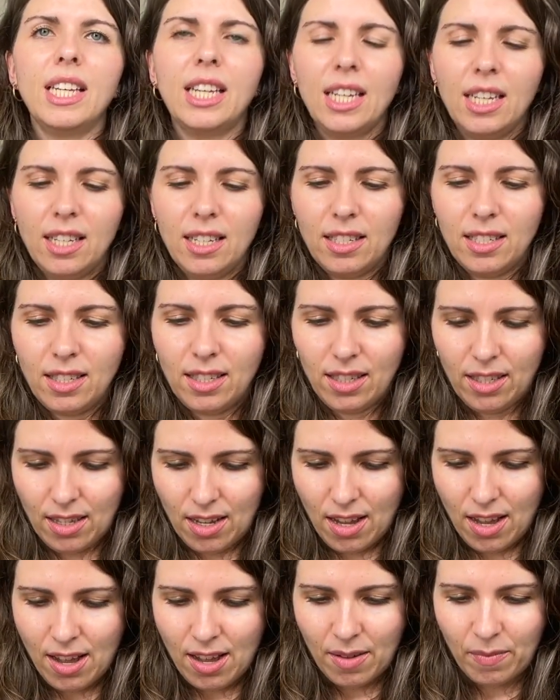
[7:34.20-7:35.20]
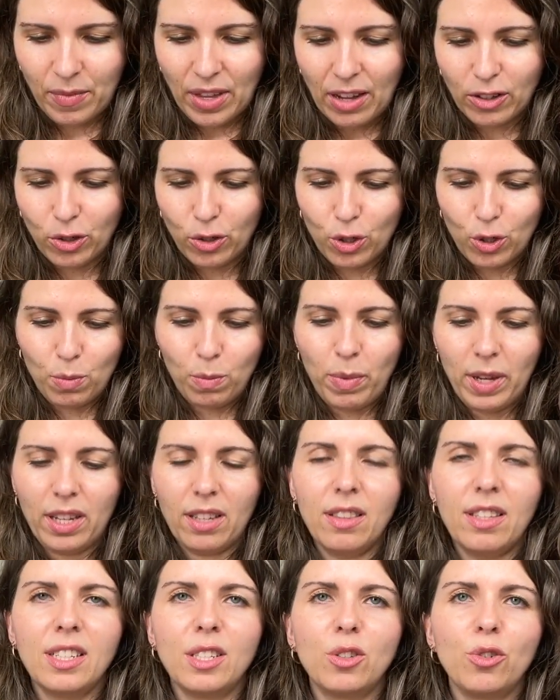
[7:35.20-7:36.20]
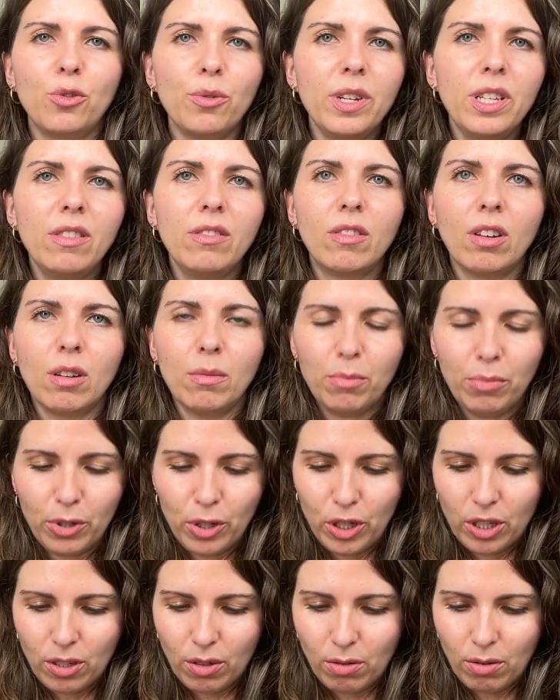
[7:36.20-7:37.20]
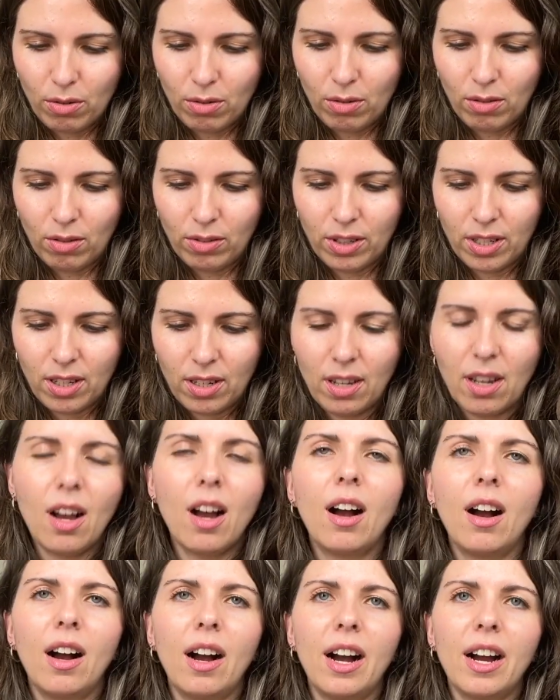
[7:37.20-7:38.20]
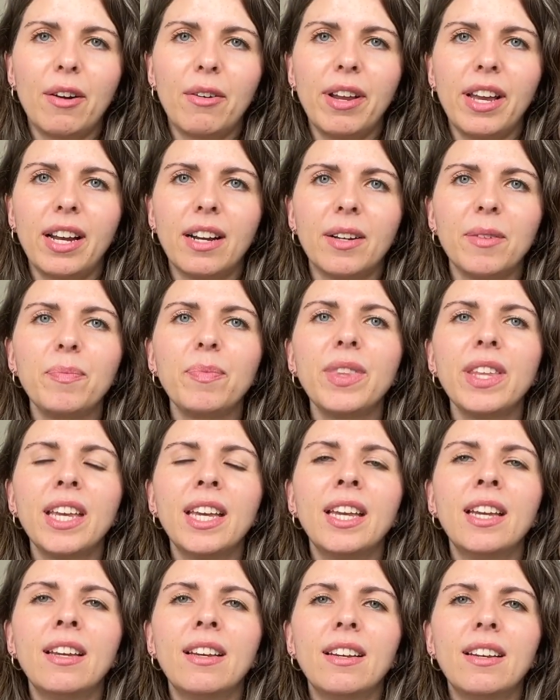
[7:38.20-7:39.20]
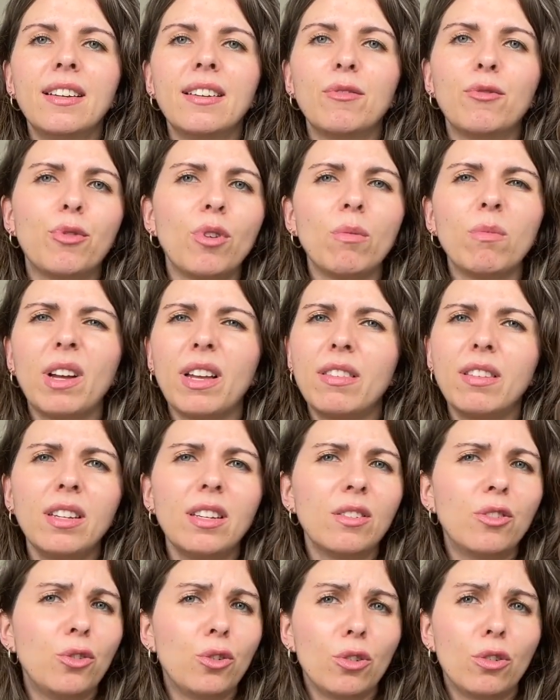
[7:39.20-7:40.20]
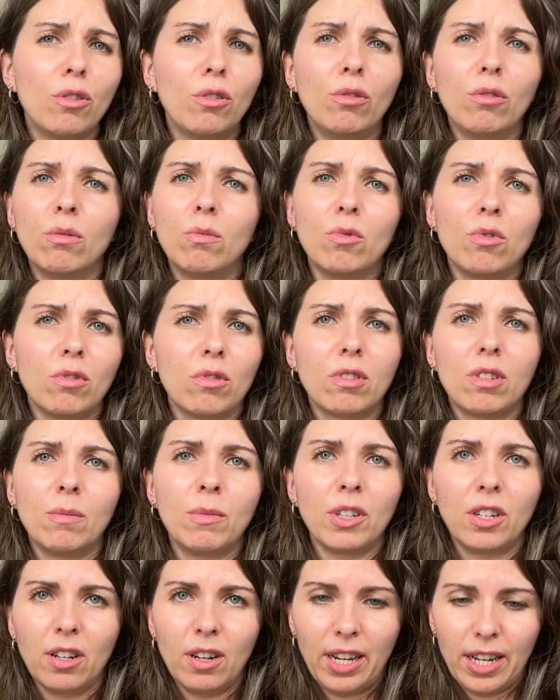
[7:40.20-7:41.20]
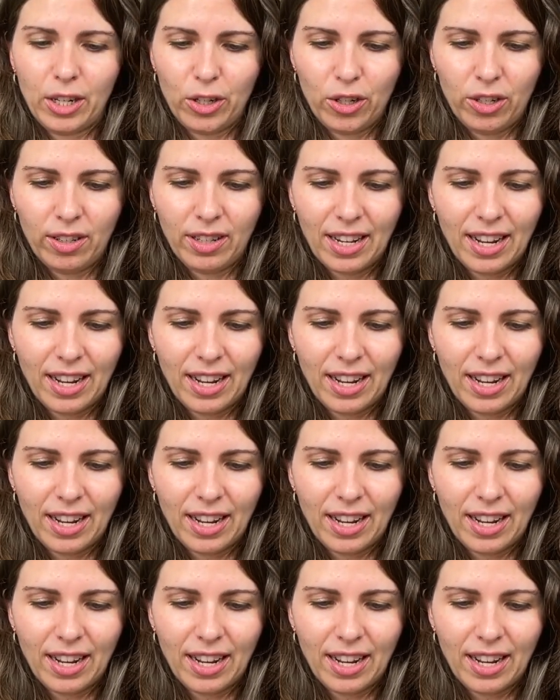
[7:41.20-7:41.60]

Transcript: is I just picked this green top, which is called Aria, from, I think it's just the normal summer collection.